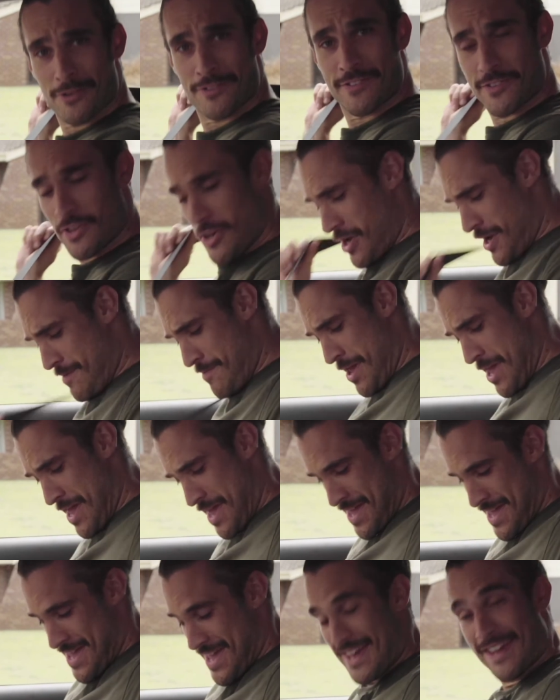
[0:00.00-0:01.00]
it's time
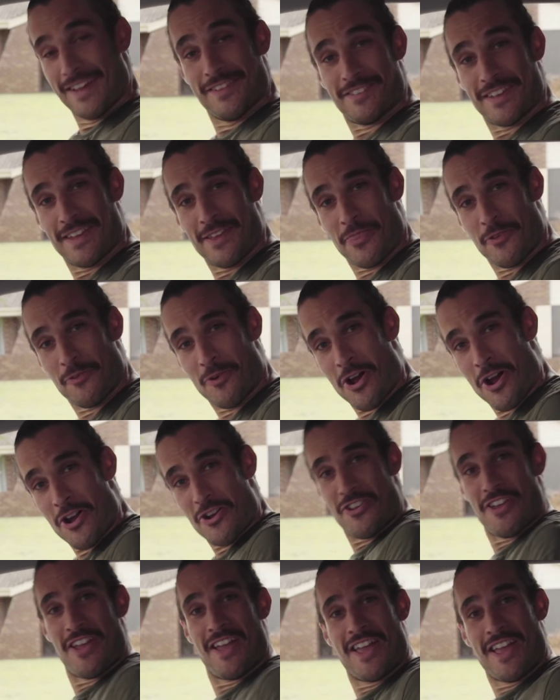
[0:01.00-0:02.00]
to hit the
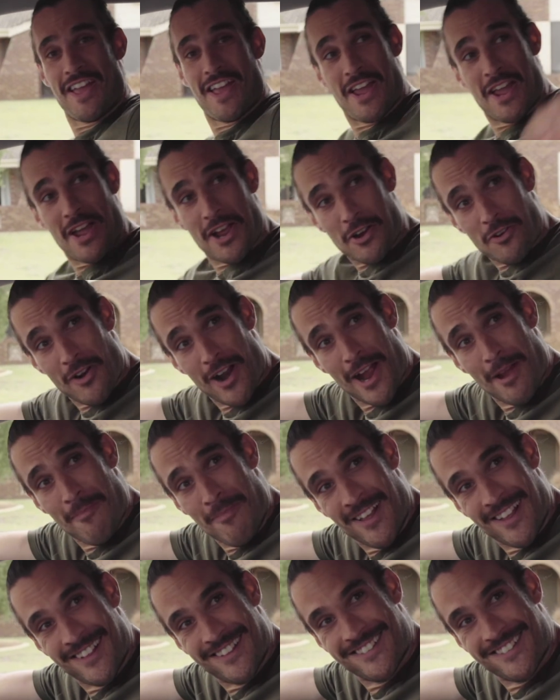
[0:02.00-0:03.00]
road. Graham?